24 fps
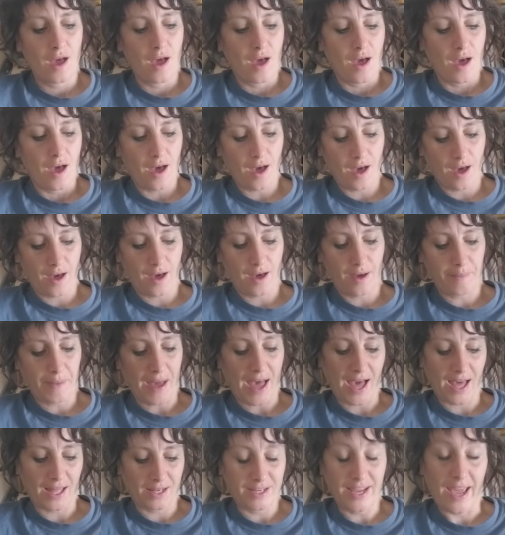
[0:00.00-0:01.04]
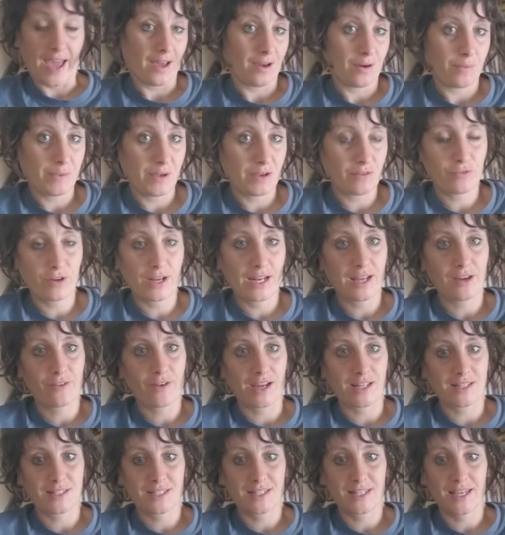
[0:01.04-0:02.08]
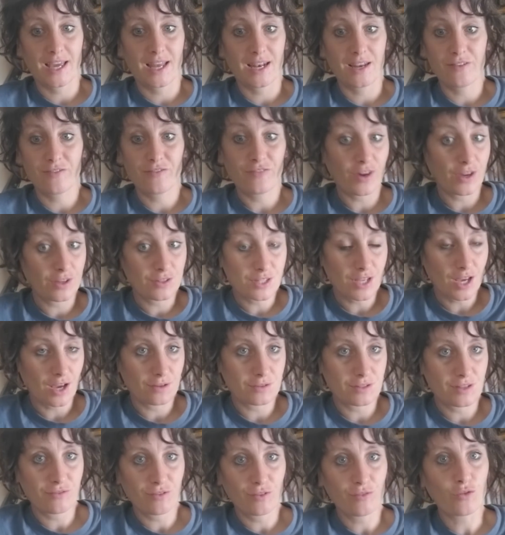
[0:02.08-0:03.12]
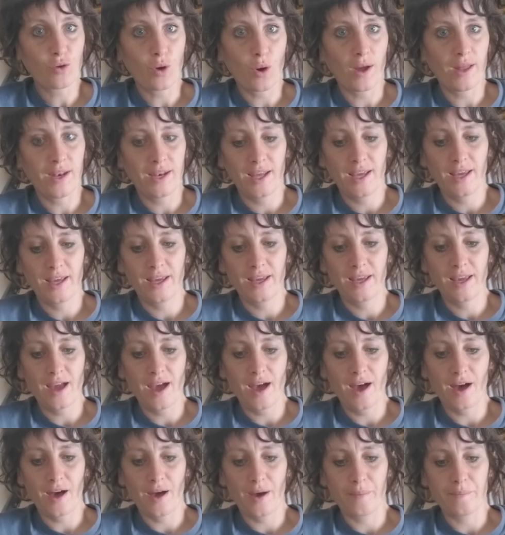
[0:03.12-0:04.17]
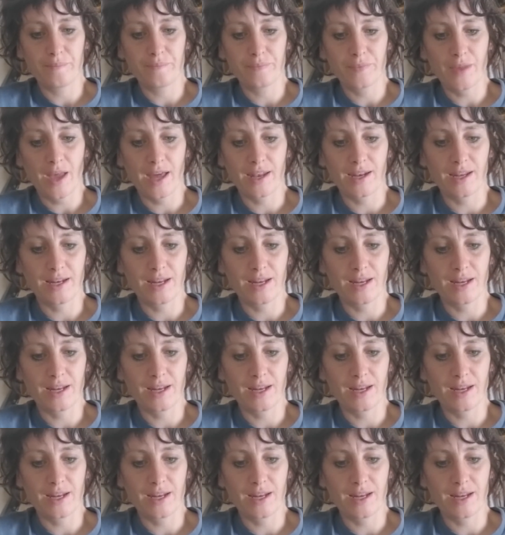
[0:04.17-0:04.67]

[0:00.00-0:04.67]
And yeah, it'll be really great to see any photos if you've got any, and any